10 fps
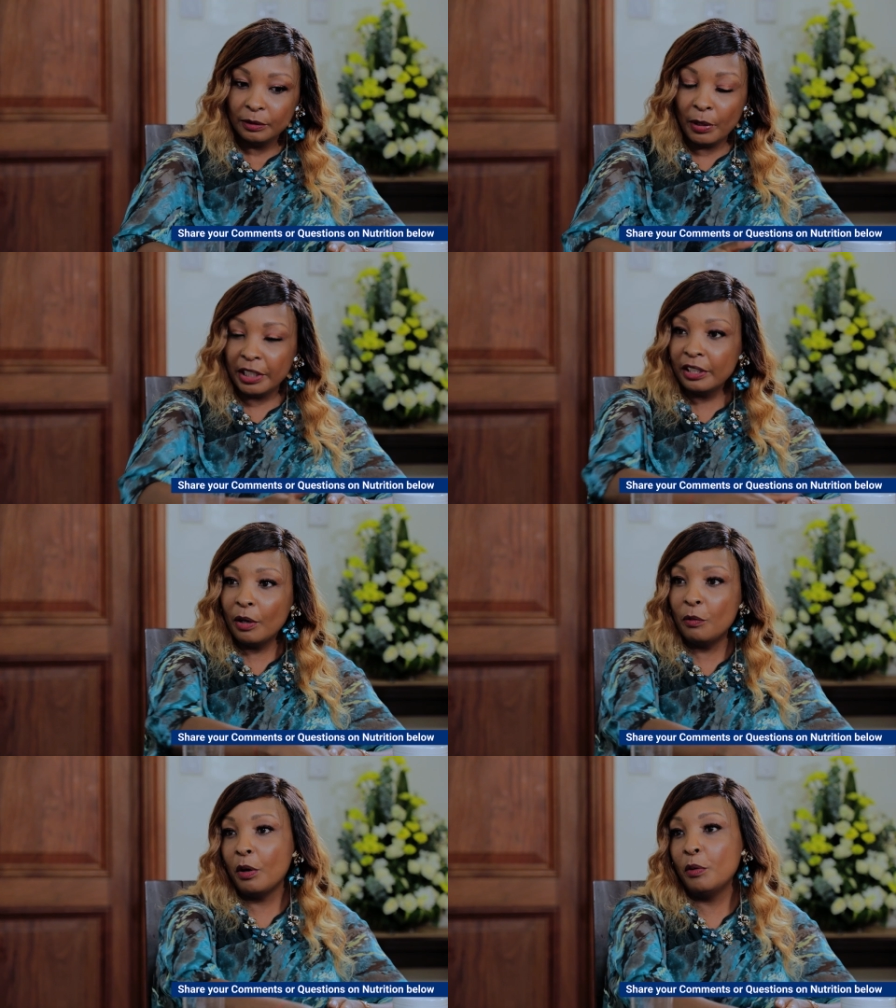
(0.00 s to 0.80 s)

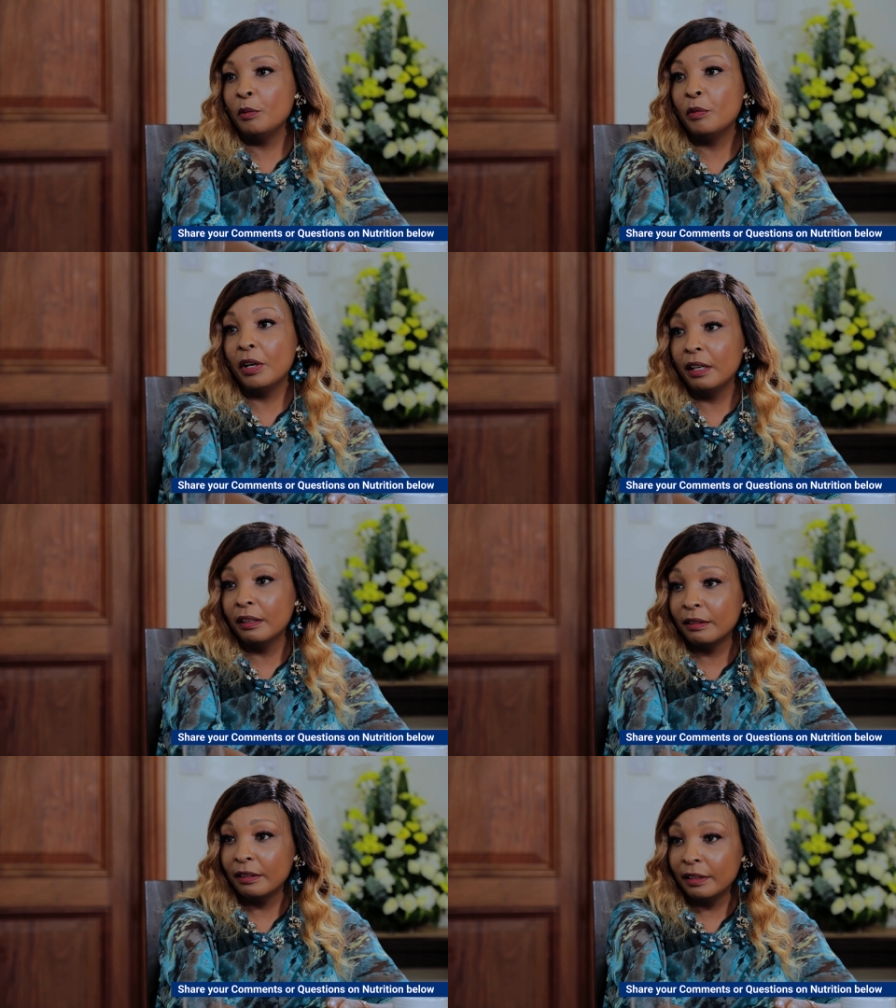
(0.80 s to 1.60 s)
Wakishakuwa kubwa,
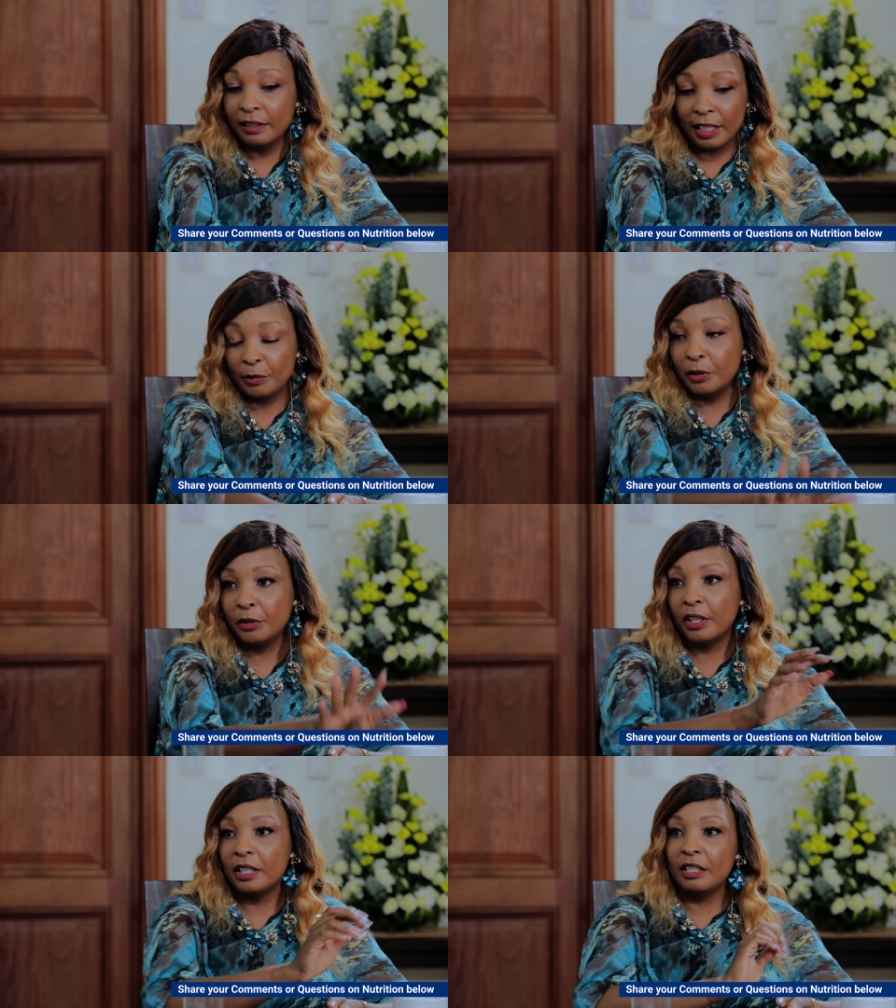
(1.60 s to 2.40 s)
that's when
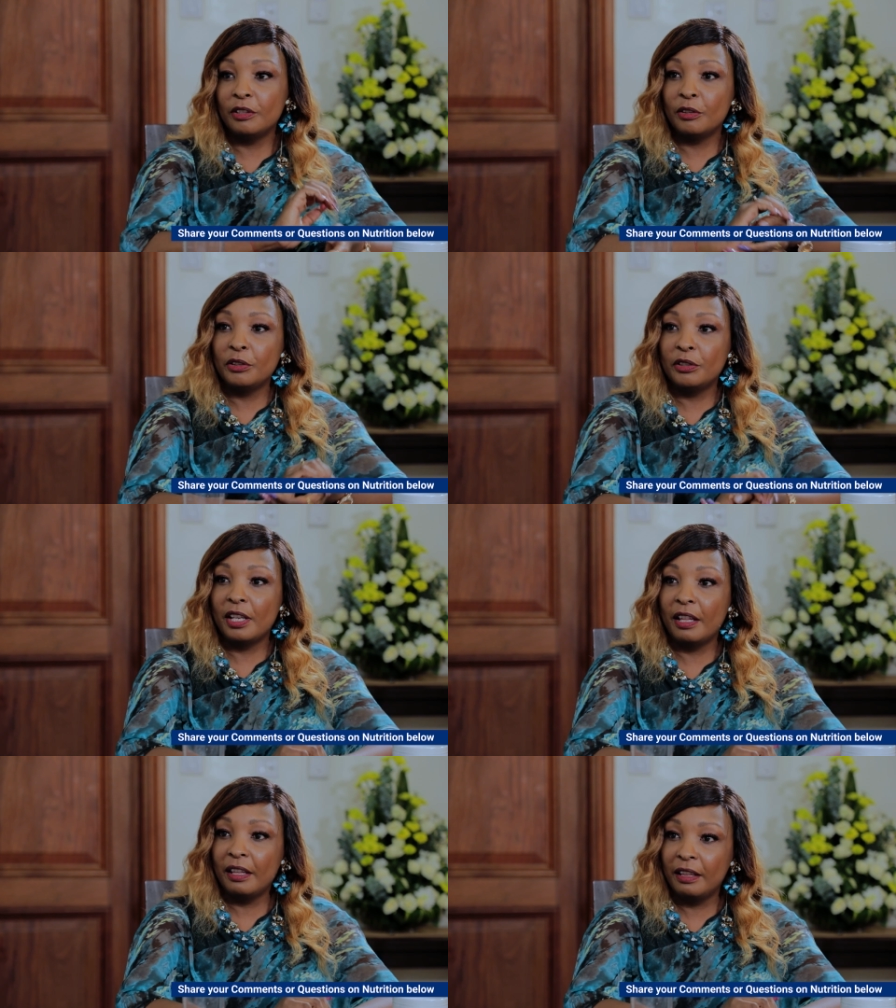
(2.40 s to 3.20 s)
you can introduce
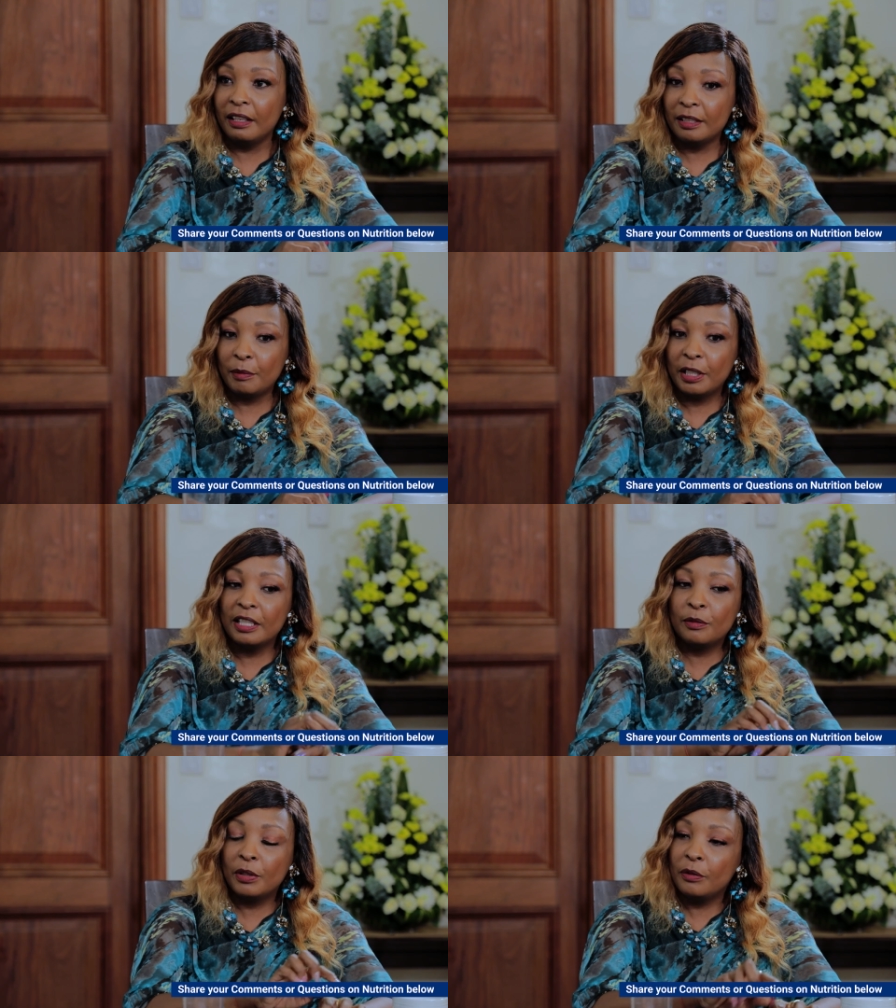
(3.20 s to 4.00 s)
the other things. But
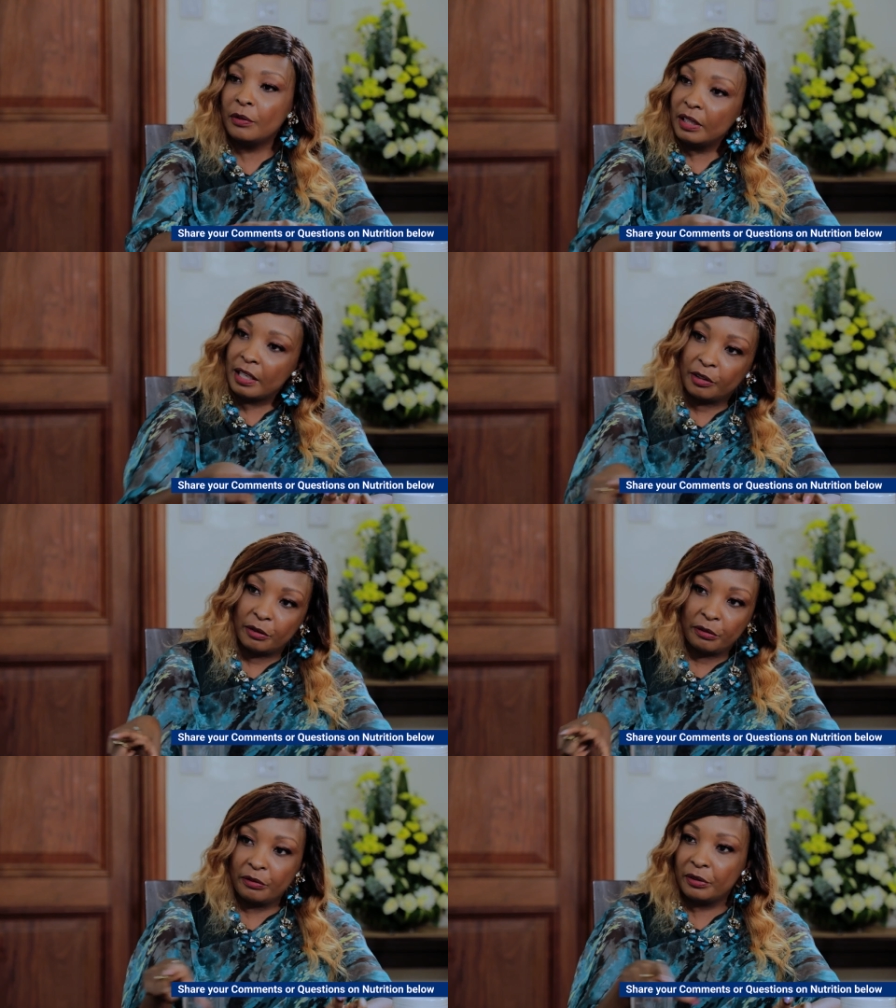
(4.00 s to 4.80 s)
it's feeding with
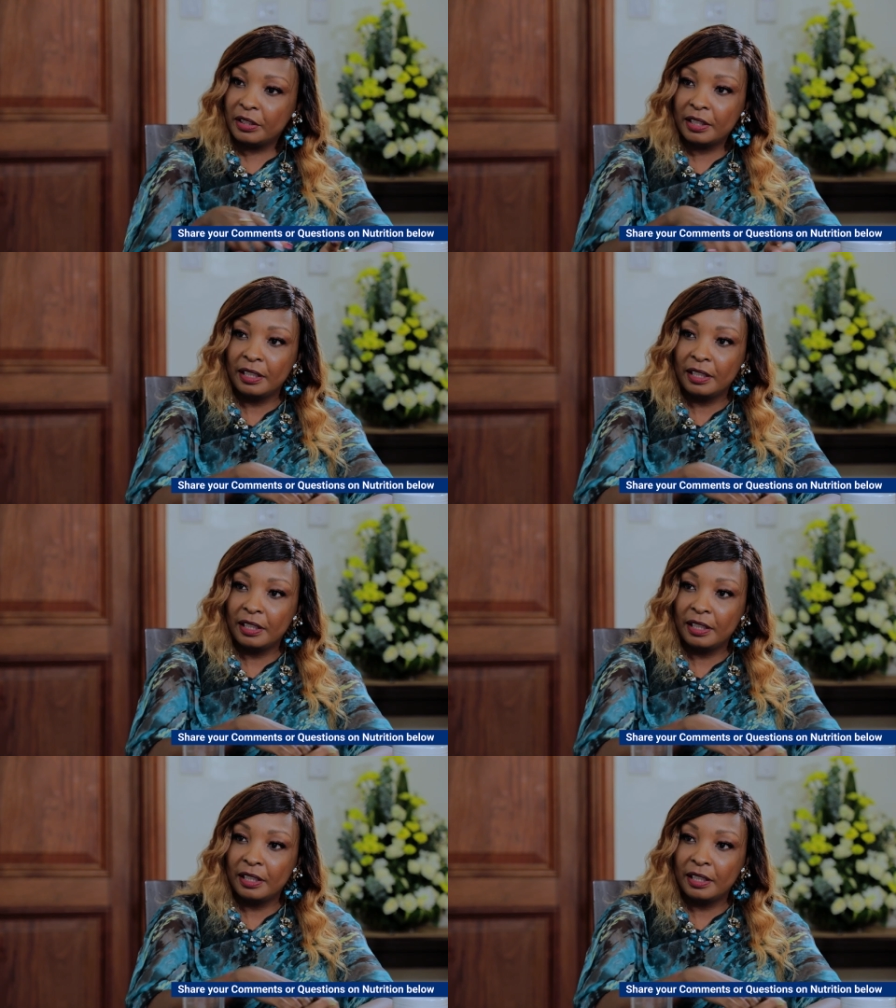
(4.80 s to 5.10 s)
natural foods.